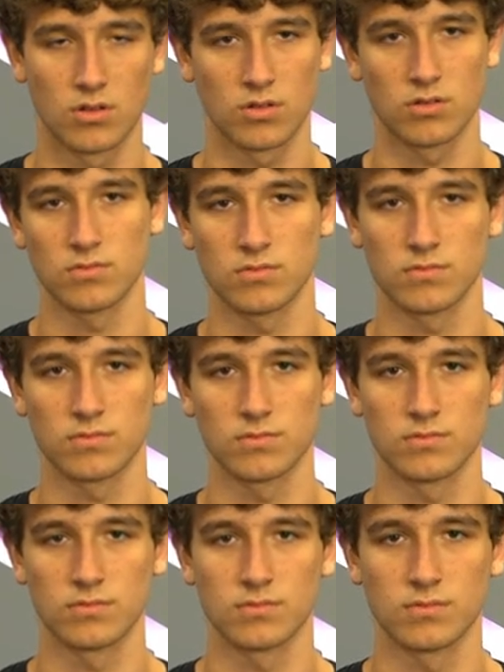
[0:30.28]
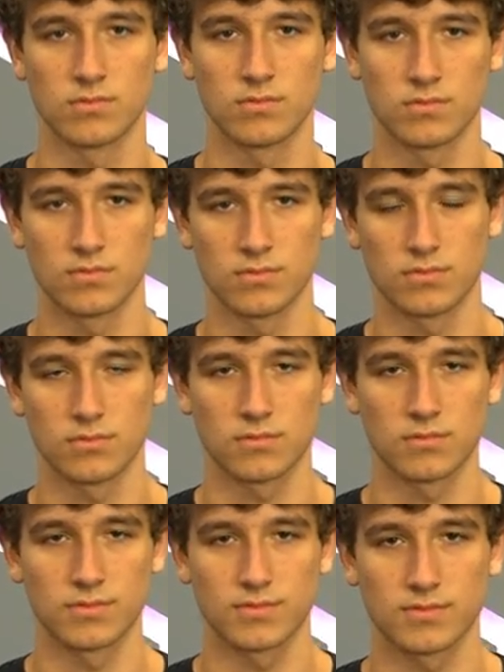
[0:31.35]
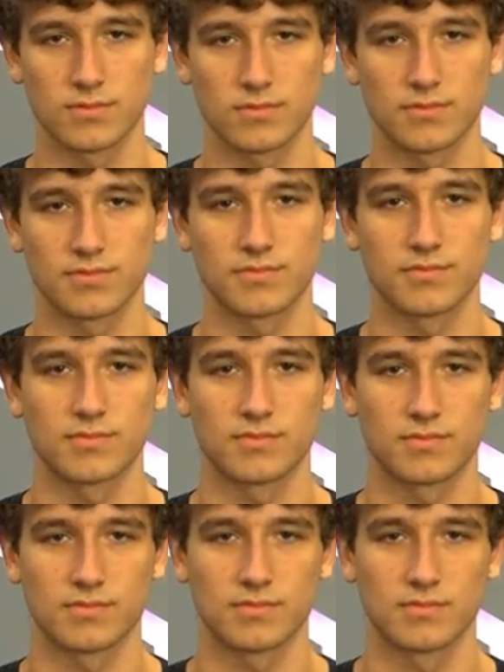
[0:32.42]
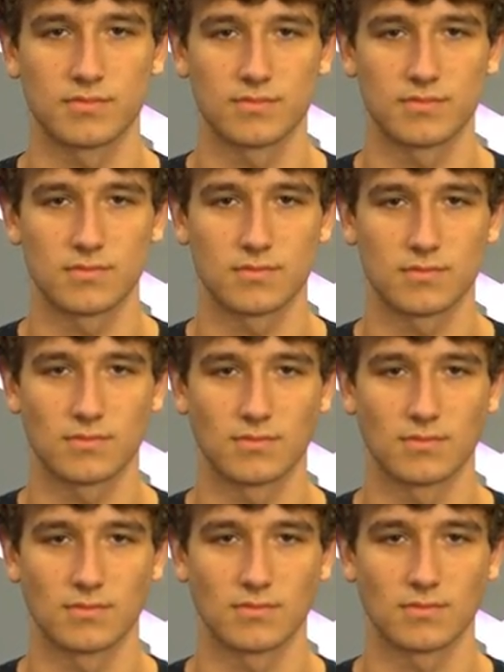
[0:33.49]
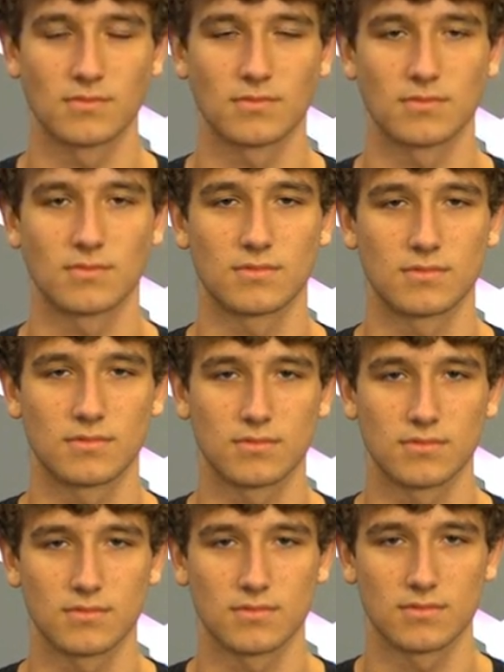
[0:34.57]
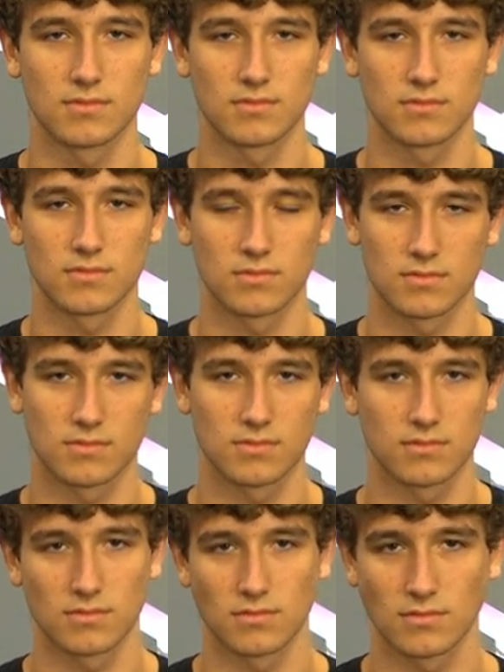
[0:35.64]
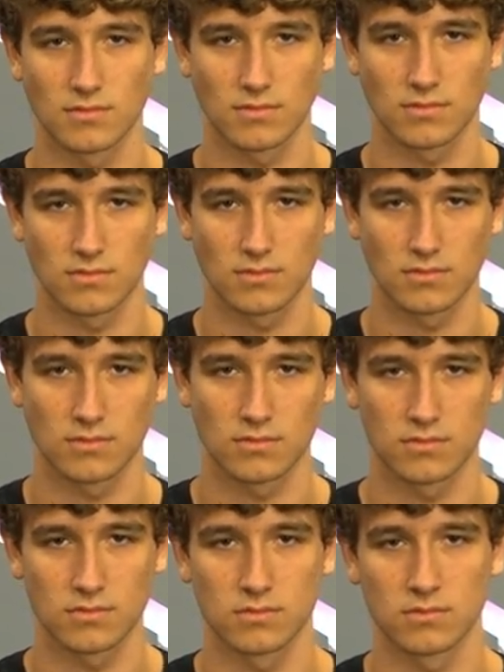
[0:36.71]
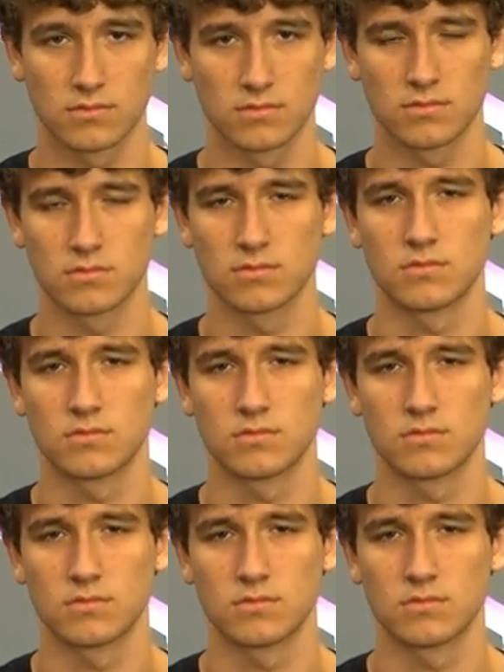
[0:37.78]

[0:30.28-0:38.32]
(not speaking)